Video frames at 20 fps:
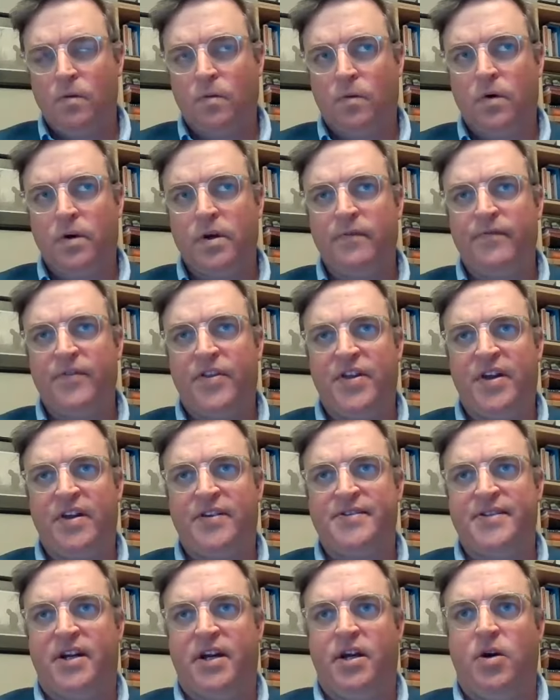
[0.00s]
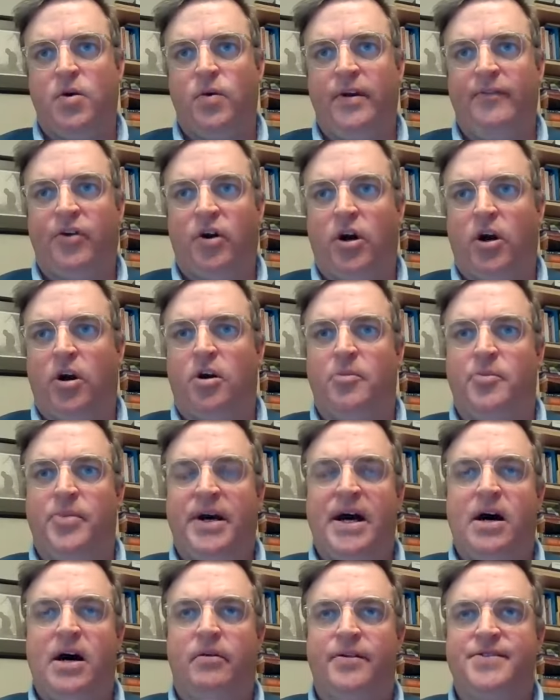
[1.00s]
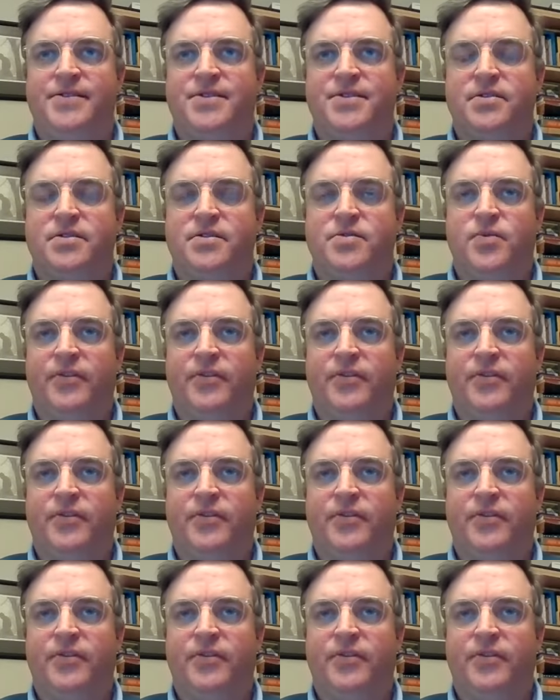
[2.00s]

one of the things that I know we've heard about is